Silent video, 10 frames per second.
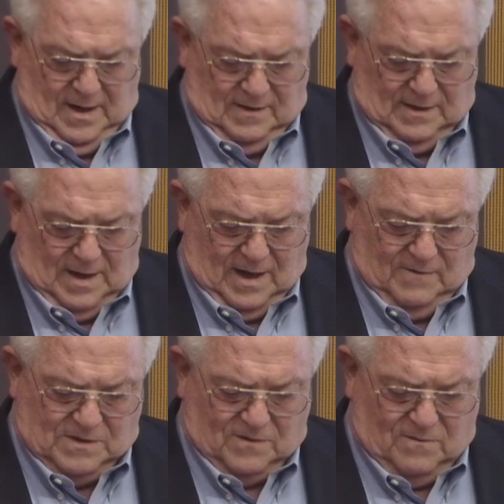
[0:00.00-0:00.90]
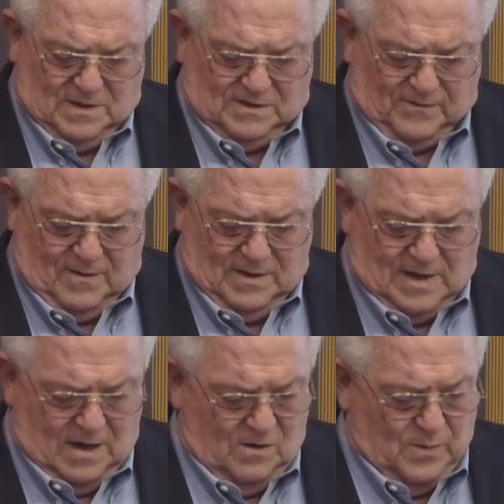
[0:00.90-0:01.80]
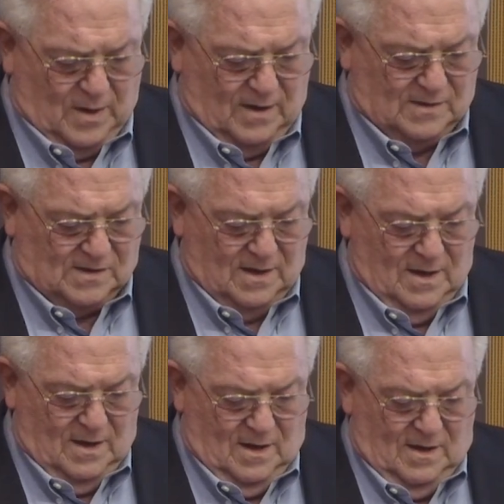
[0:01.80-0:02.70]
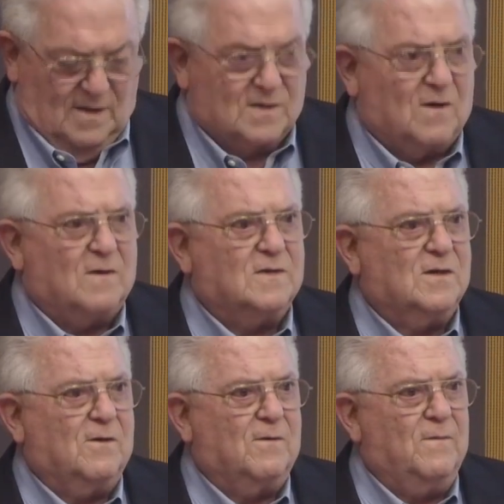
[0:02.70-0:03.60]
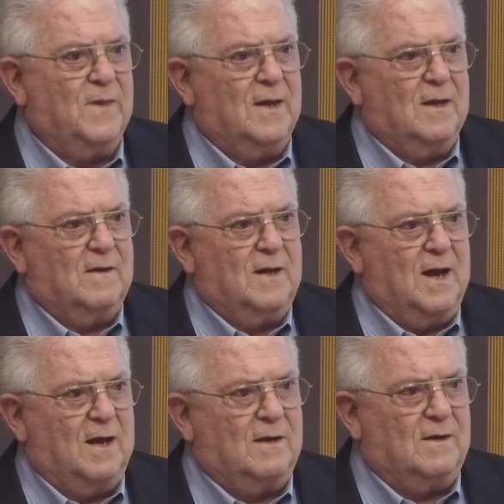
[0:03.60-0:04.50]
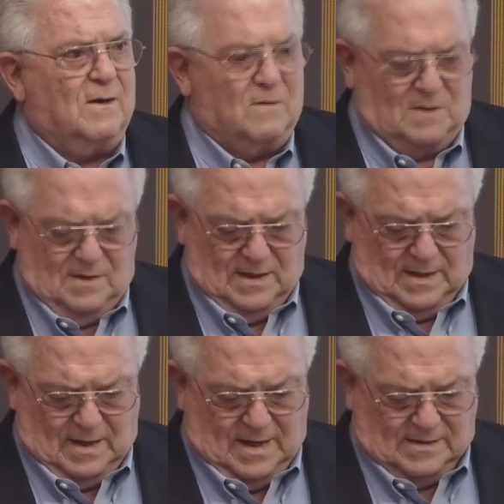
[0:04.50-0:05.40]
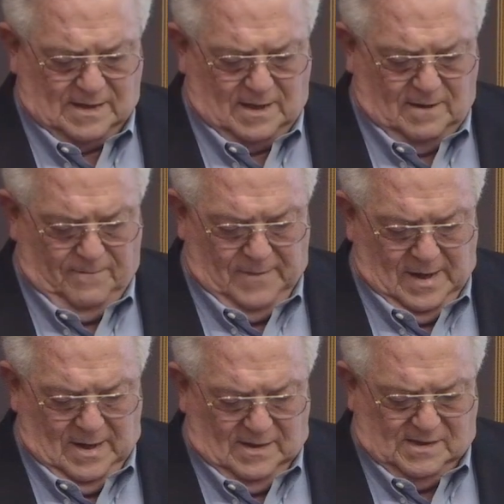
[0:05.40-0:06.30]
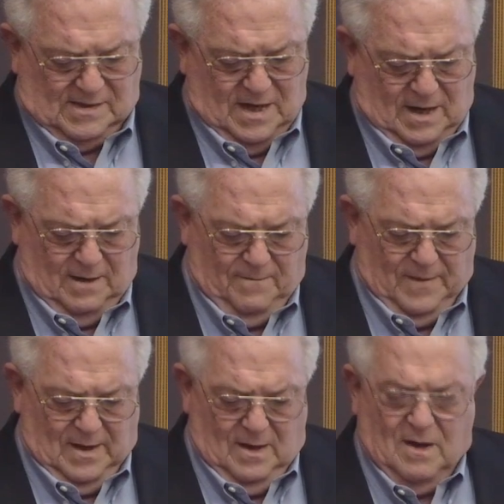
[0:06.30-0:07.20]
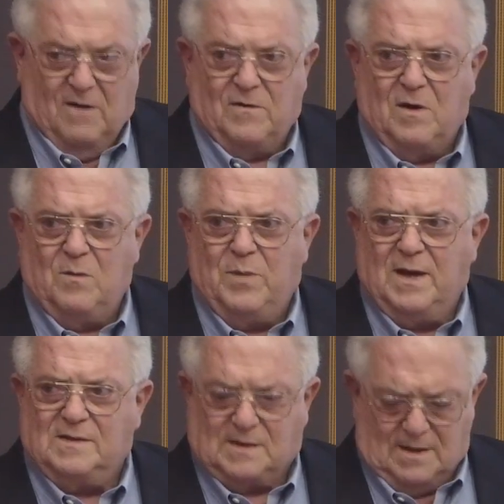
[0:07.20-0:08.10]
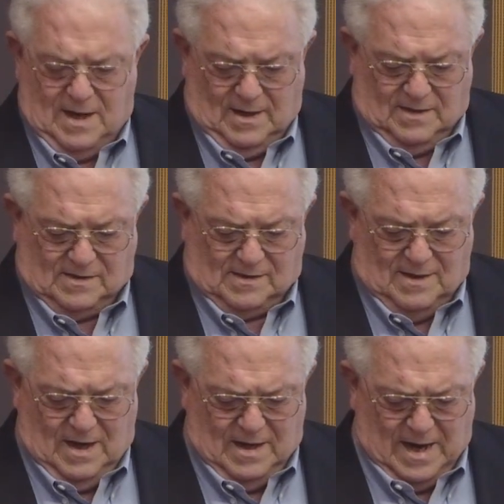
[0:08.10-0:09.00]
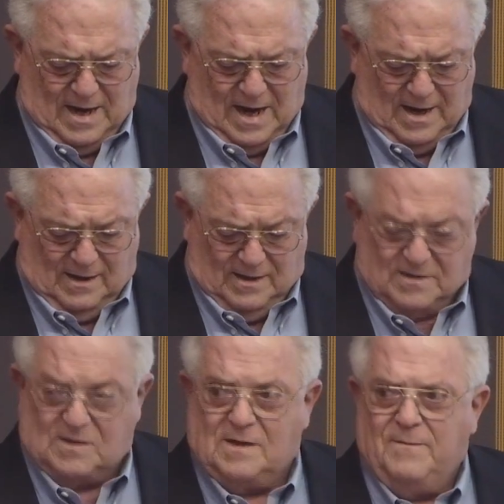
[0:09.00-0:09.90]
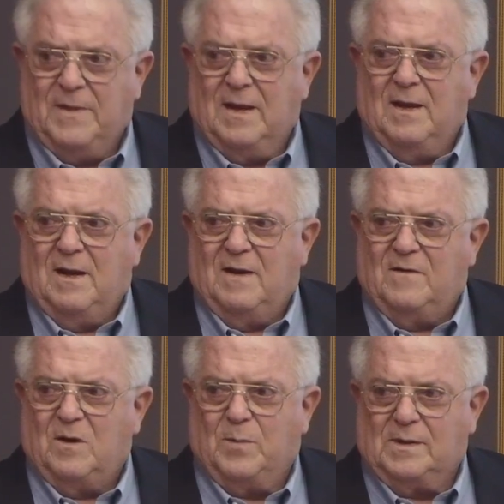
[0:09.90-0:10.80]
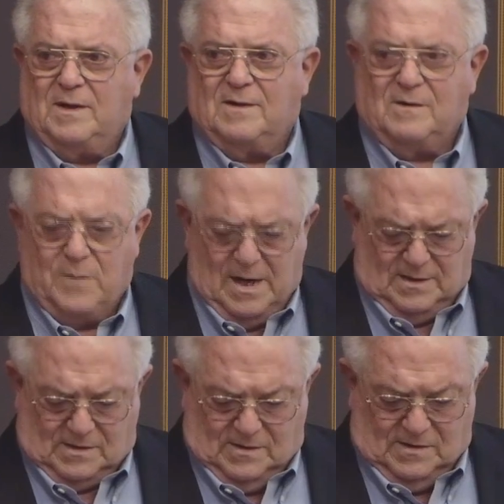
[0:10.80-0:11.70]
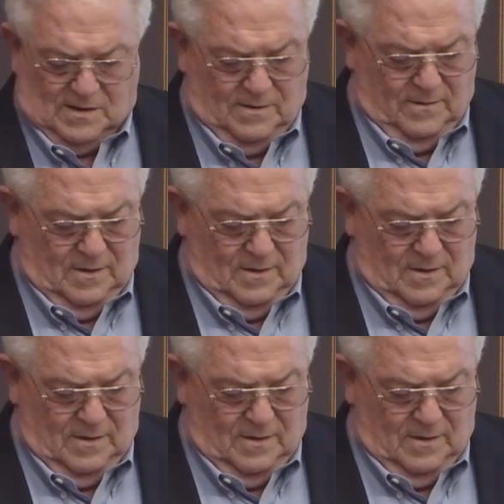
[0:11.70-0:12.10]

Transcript: in the language of one's foreign counterparts is also the antidote to the classic sin of home based analyst, anal analysts and their political masters.